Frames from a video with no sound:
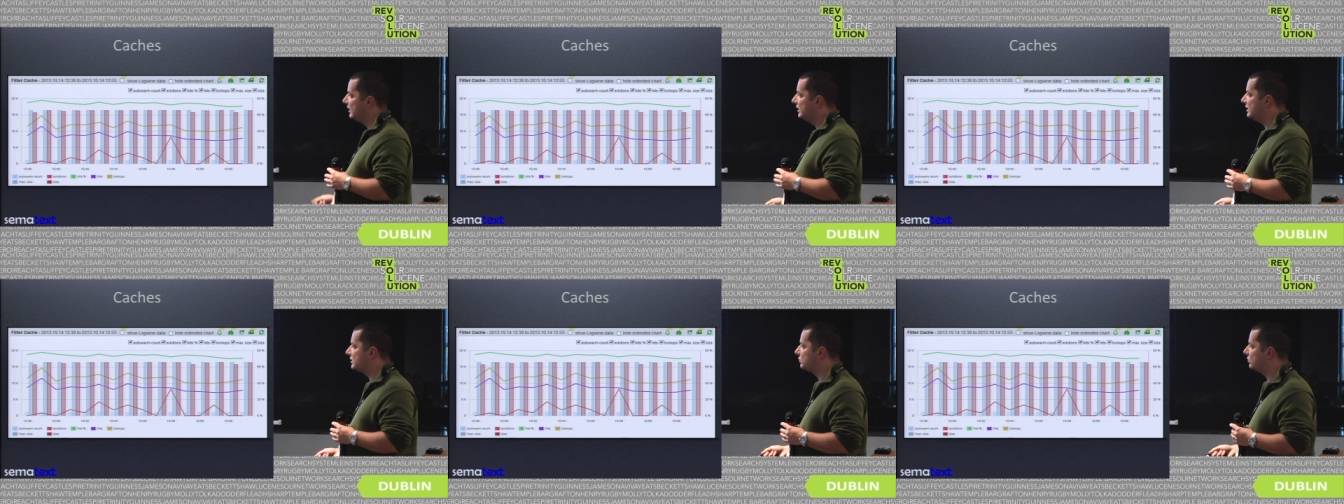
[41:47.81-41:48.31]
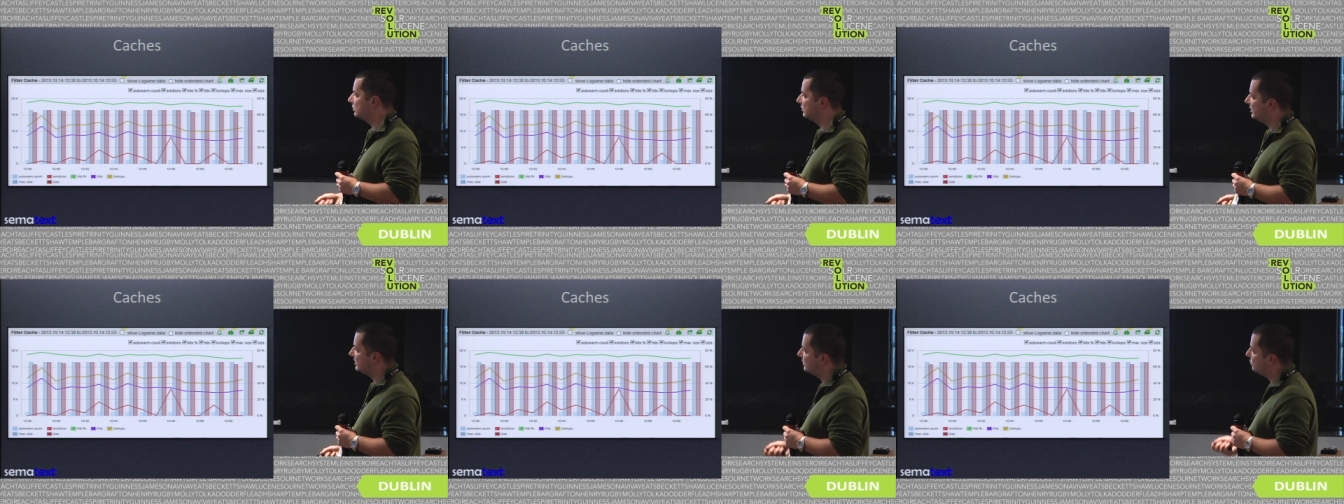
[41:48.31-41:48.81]
This,
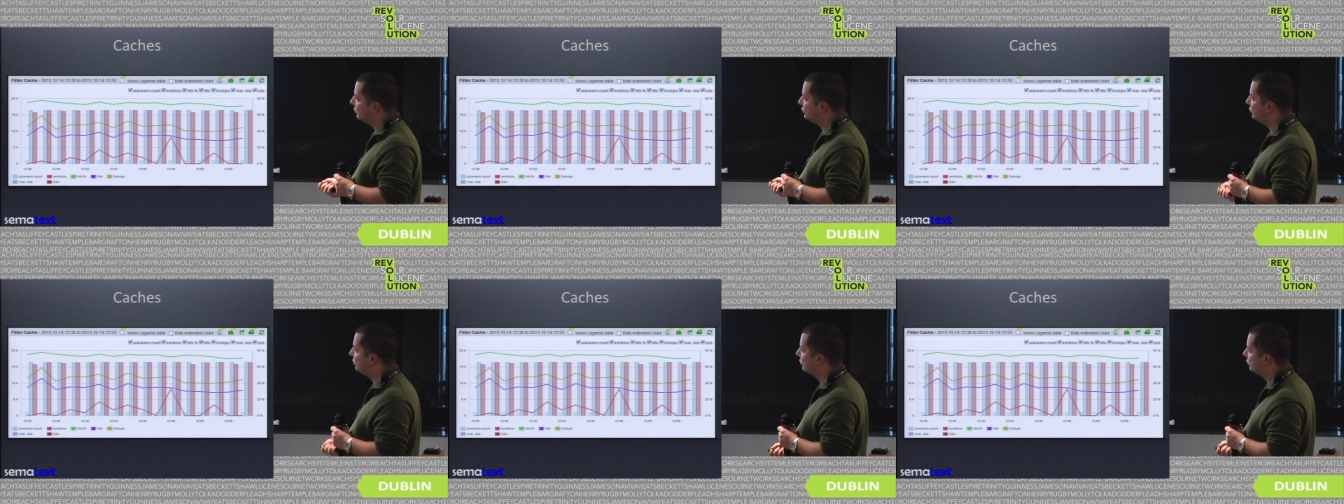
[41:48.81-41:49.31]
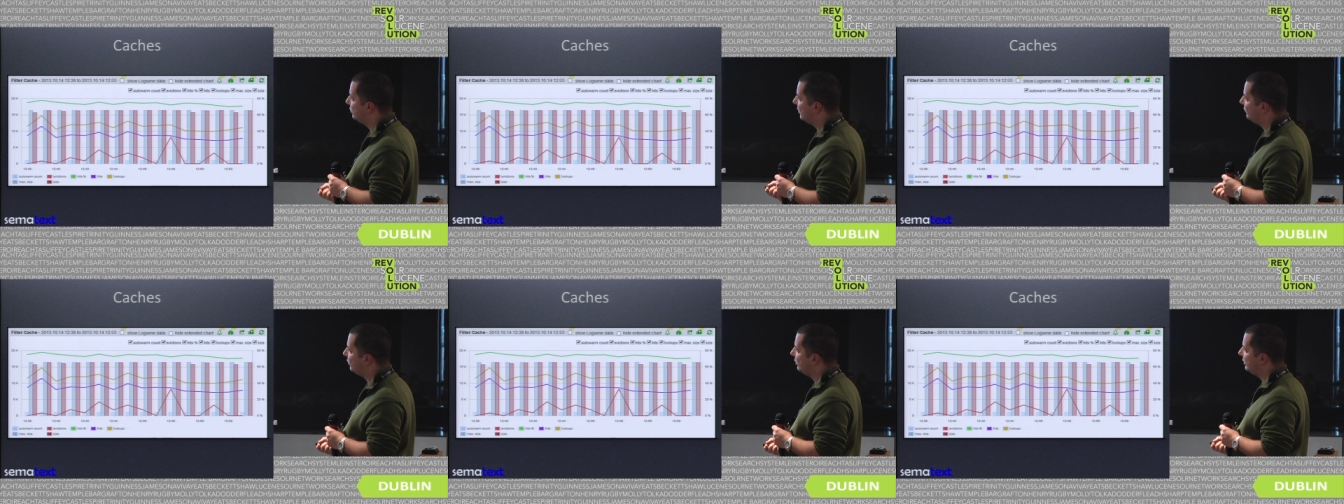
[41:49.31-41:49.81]
this is what you want to
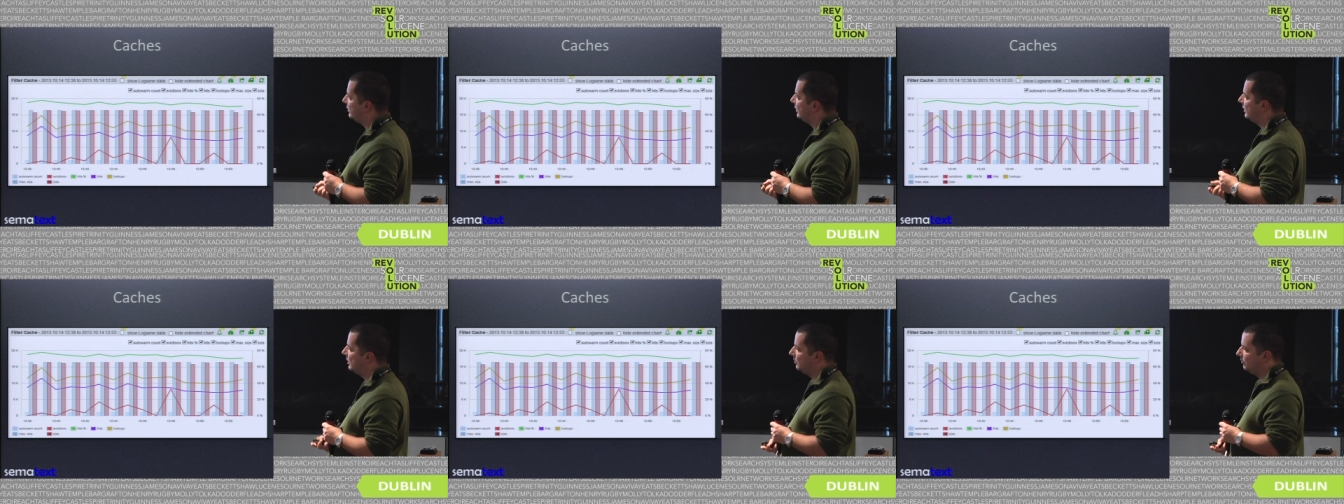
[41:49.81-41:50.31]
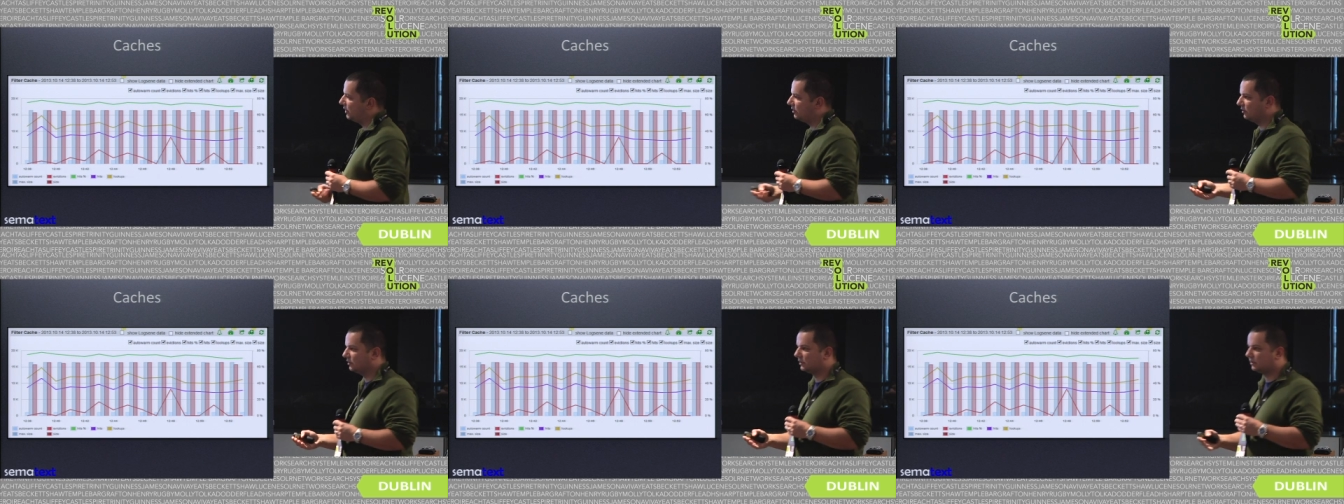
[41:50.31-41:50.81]
avoid
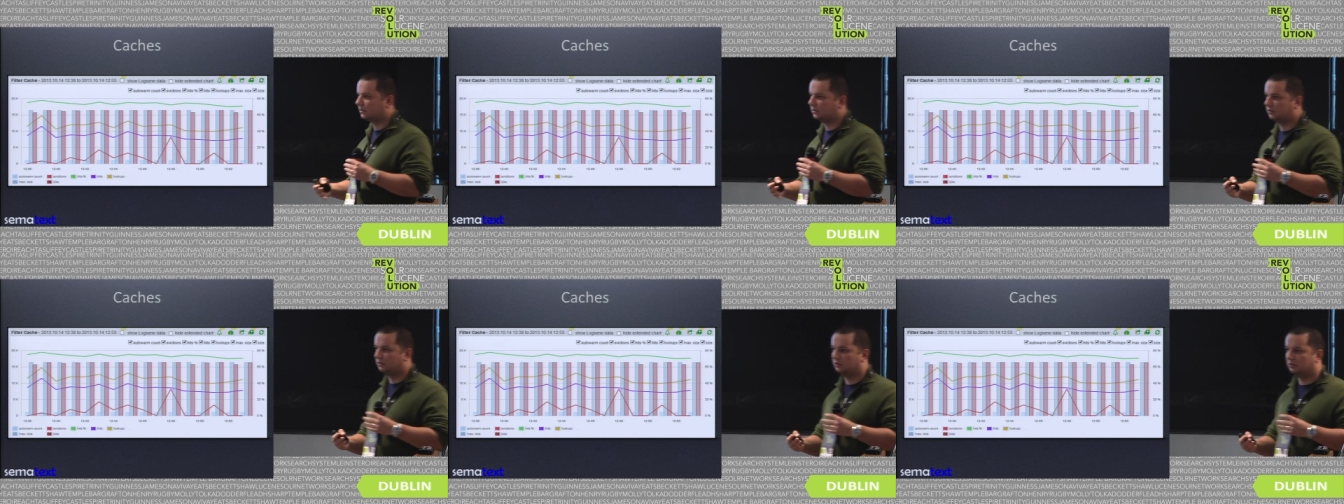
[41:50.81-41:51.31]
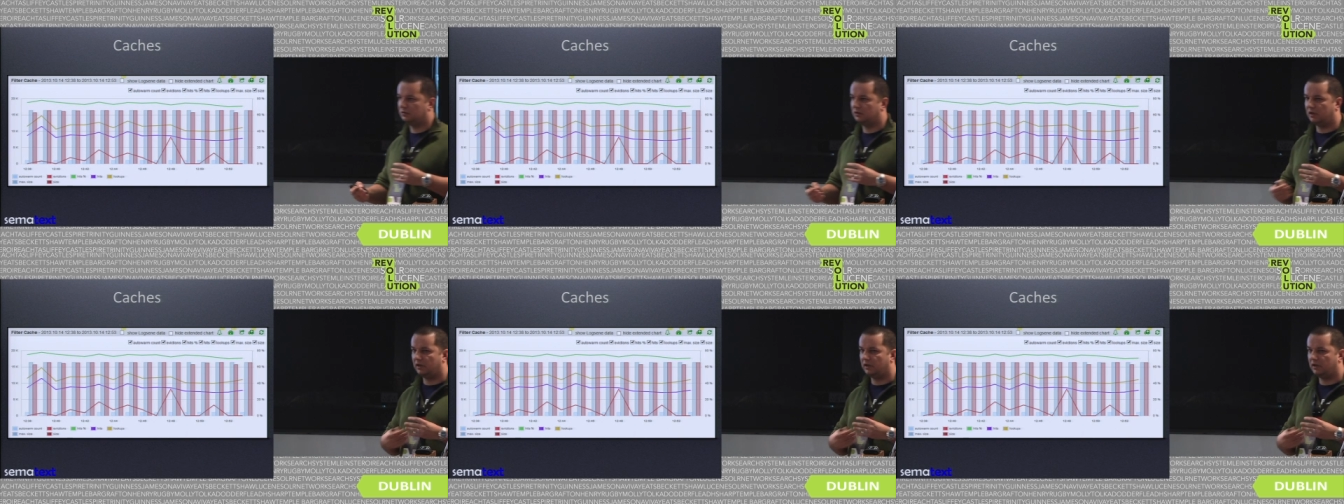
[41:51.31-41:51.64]
because uh,